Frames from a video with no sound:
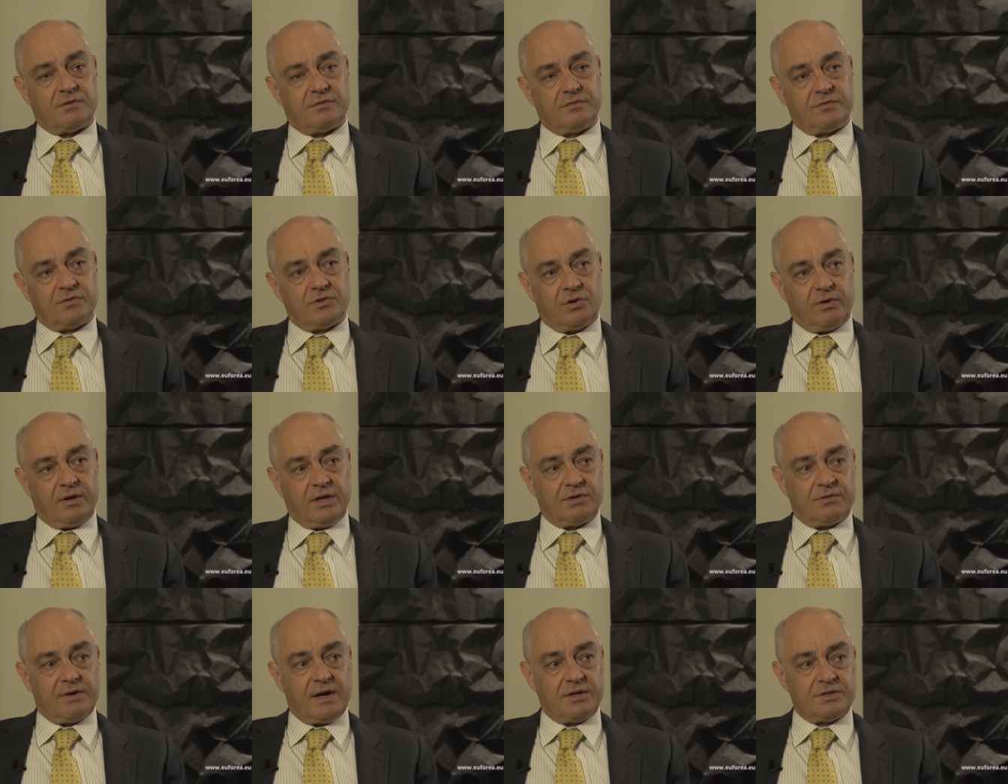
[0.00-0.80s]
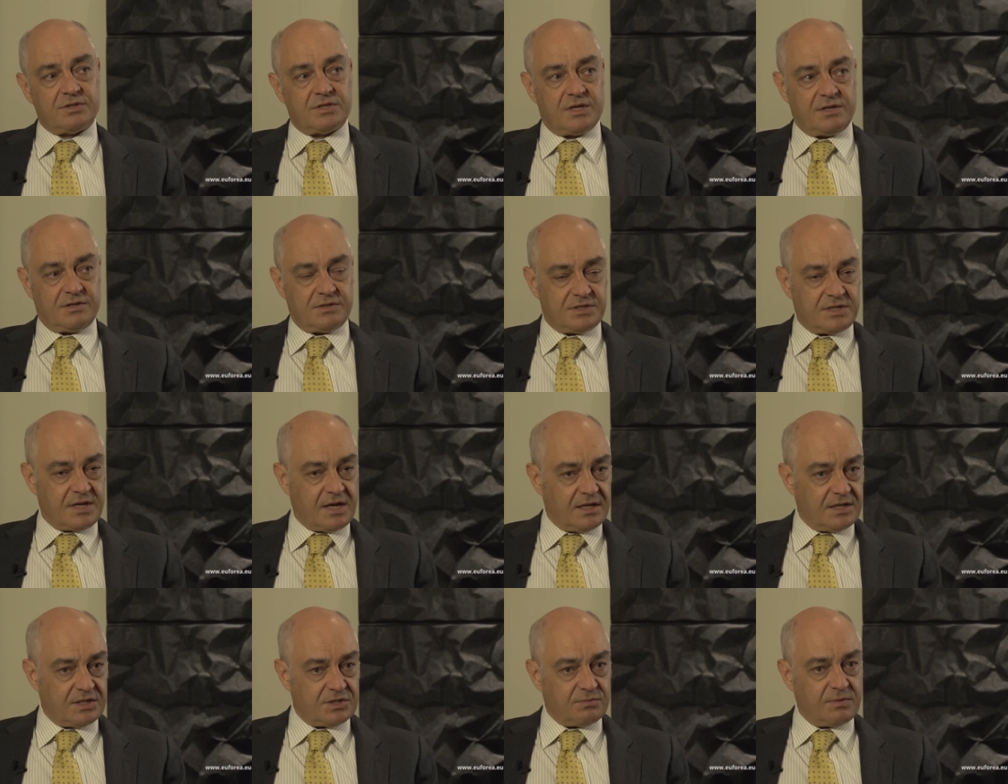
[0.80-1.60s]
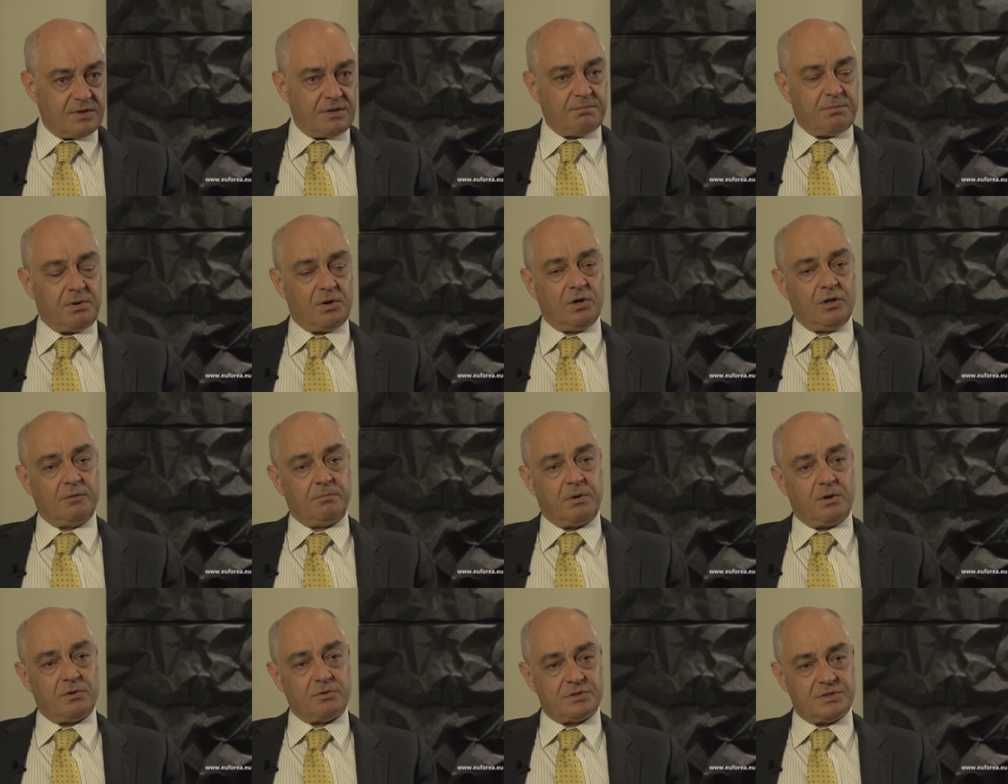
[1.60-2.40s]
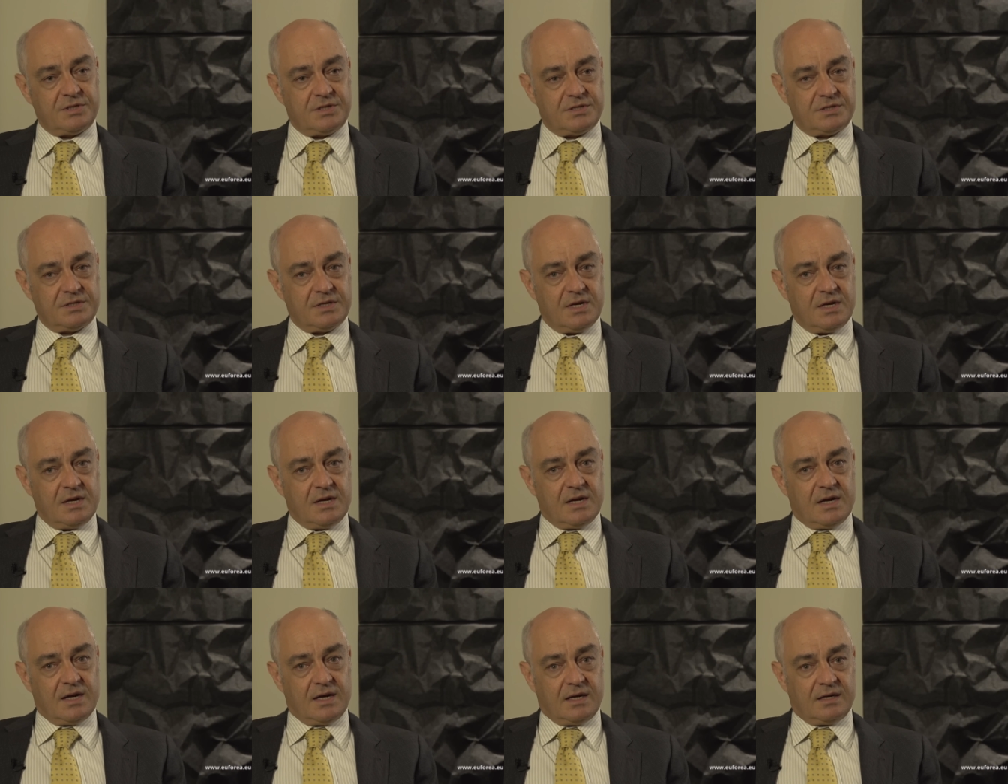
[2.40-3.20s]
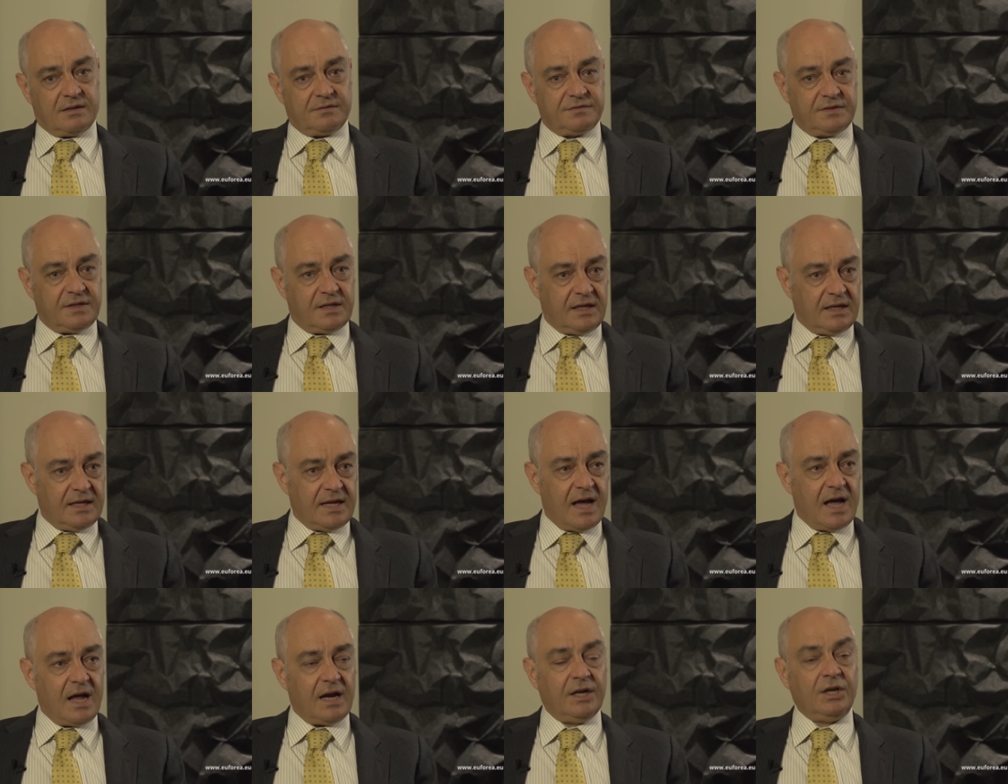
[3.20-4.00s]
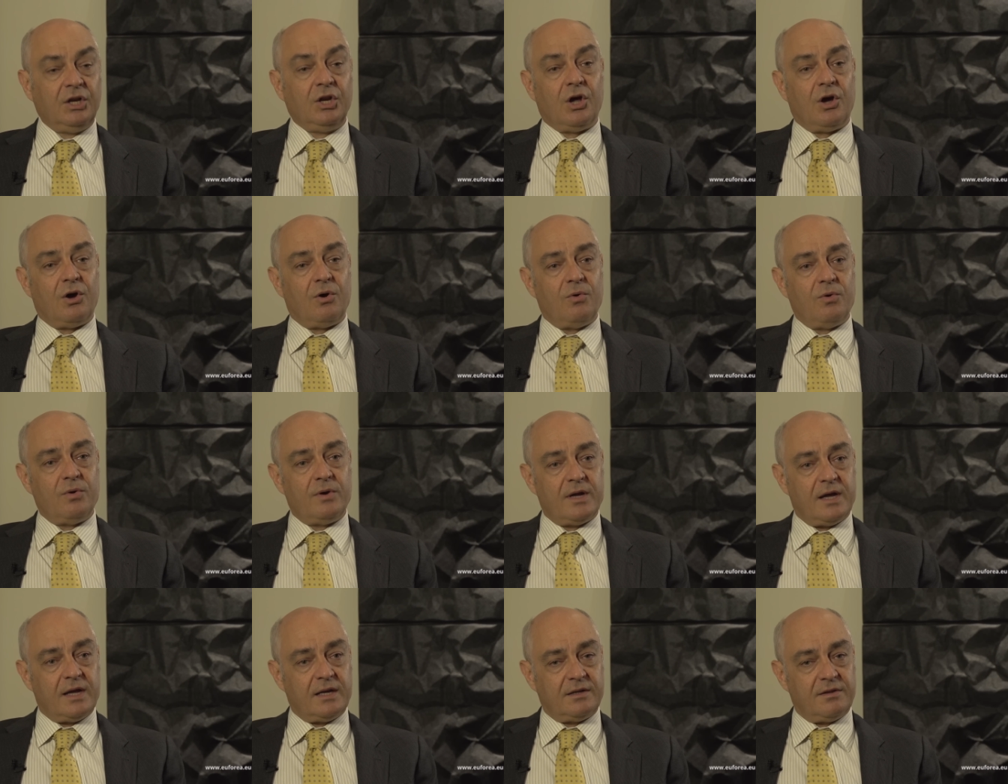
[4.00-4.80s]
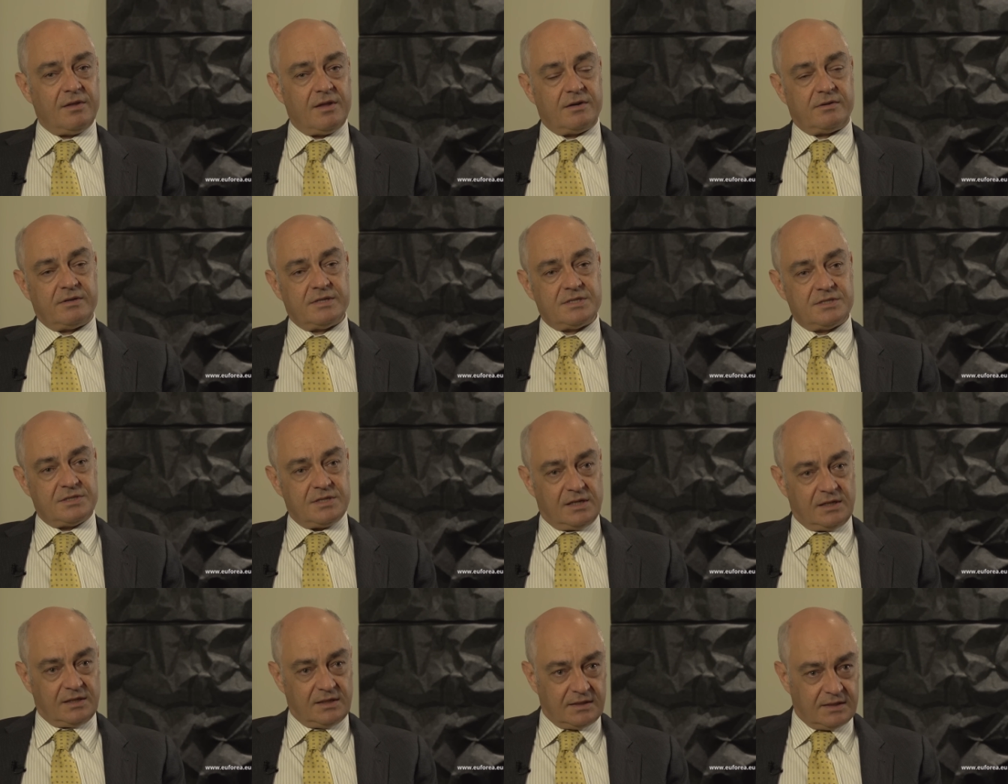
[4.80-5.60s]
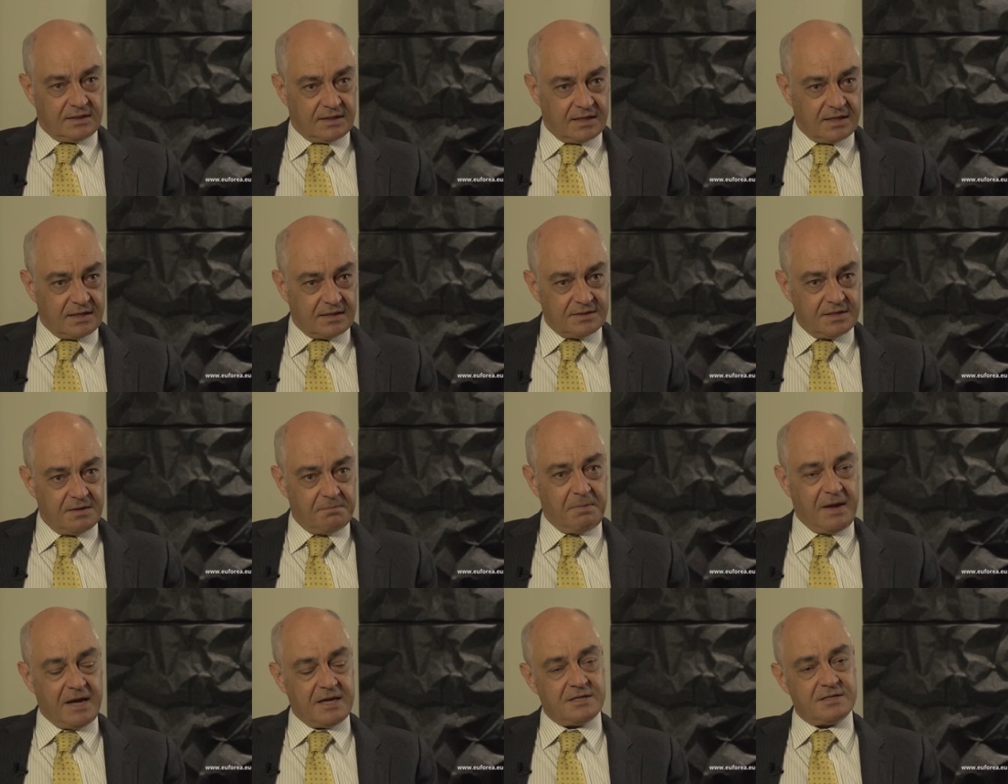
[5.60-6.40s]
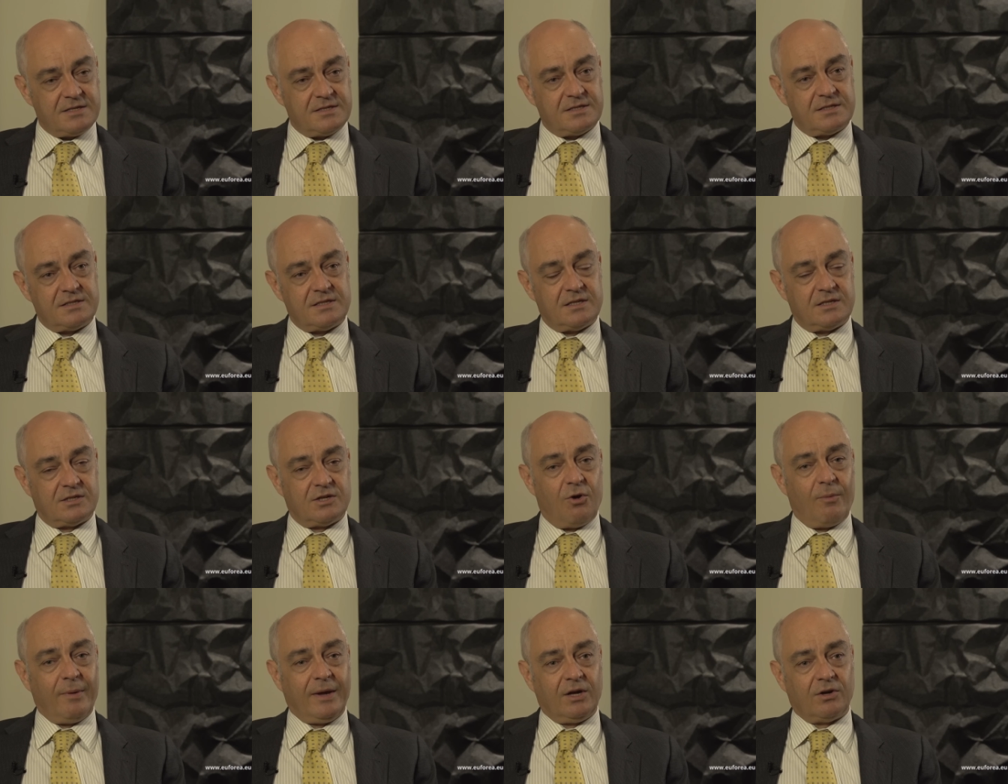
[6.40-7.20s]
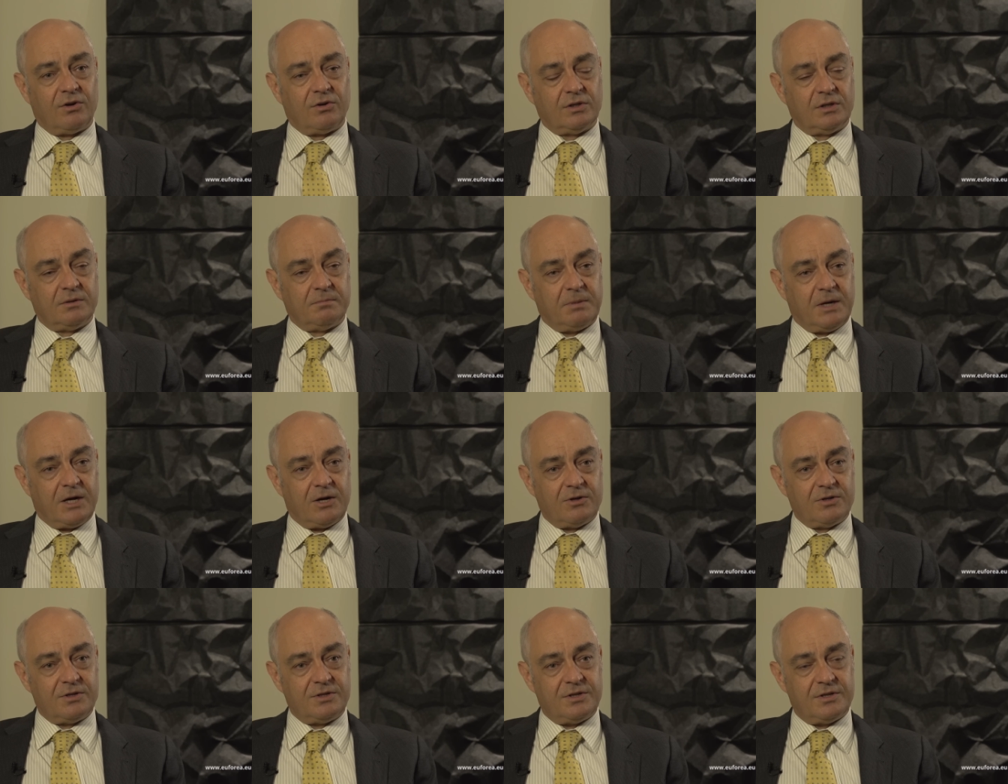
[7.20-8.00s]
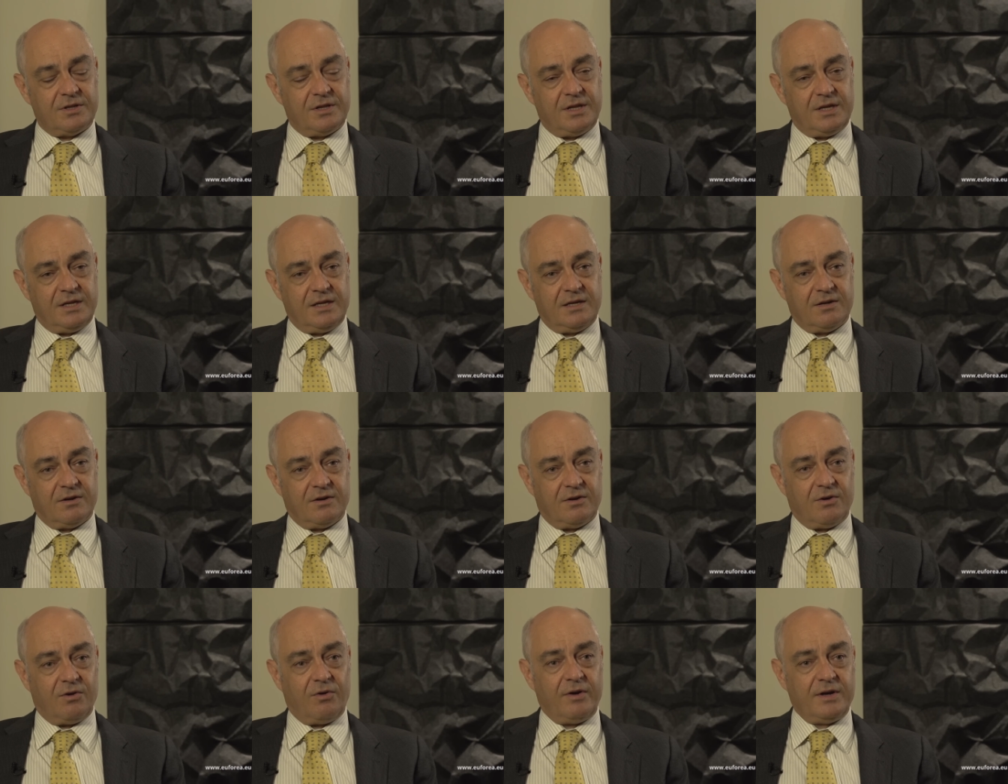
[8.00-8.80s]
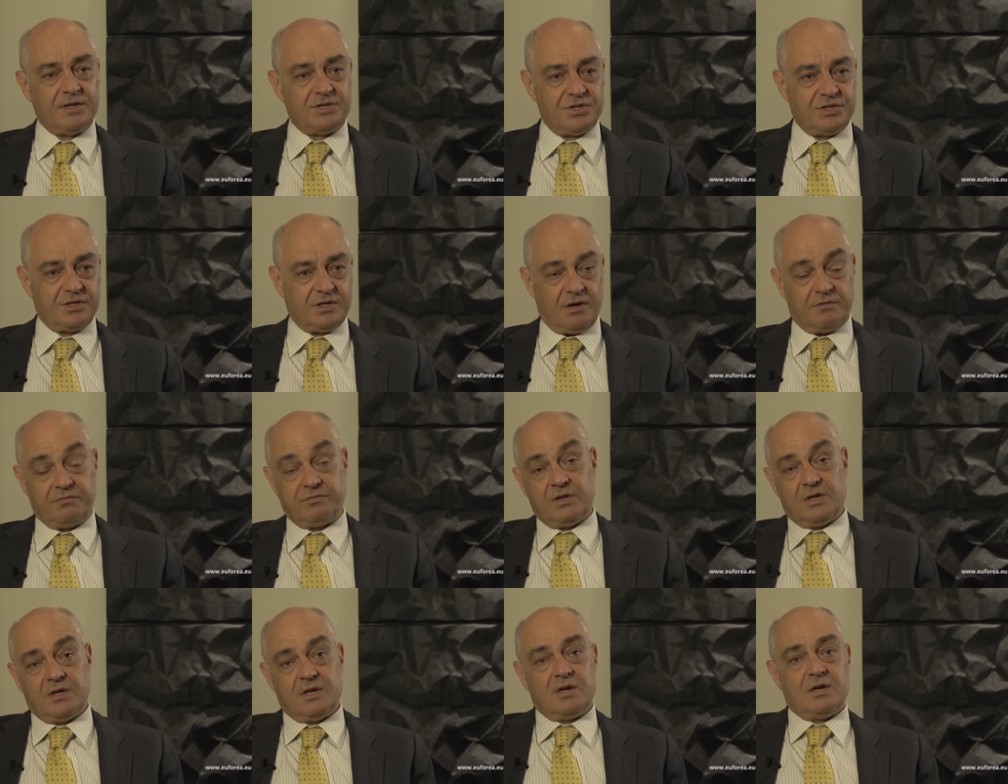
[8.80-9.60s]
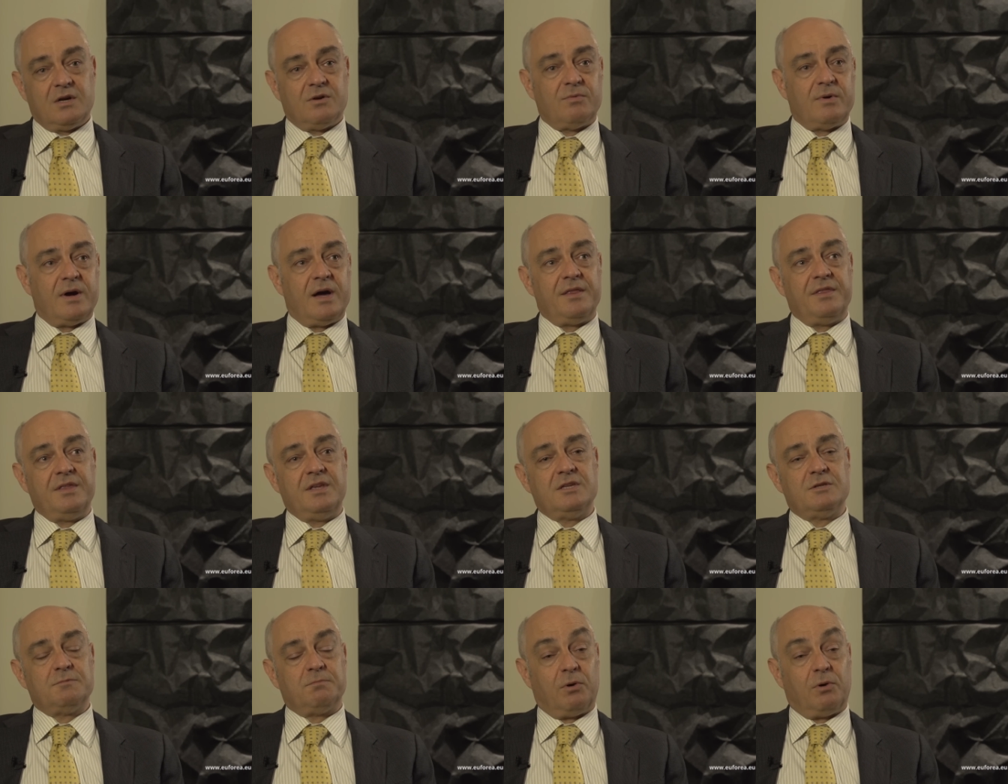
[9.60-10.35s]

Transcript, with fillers: of chronic rhinosinusitis with polyposis are fairly unknown and there are still uh, debates uh, going on about the uh, origin of where these